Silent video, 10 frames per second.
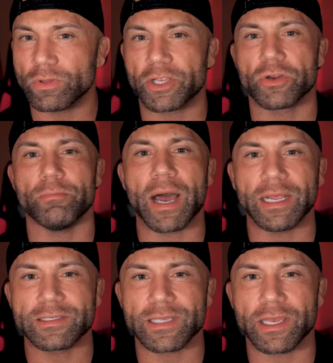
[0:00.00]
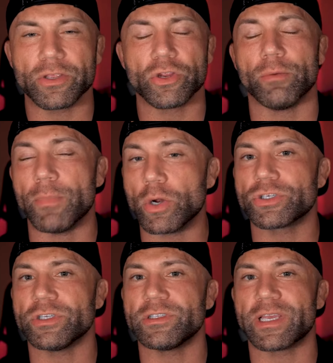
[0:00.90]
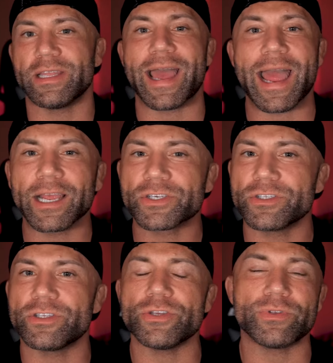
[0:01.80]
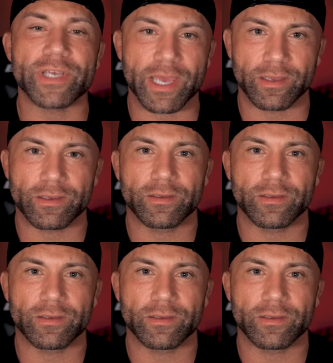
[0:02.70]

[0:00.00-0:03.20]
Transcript: like your mindset, your emotions, and the actions that you take.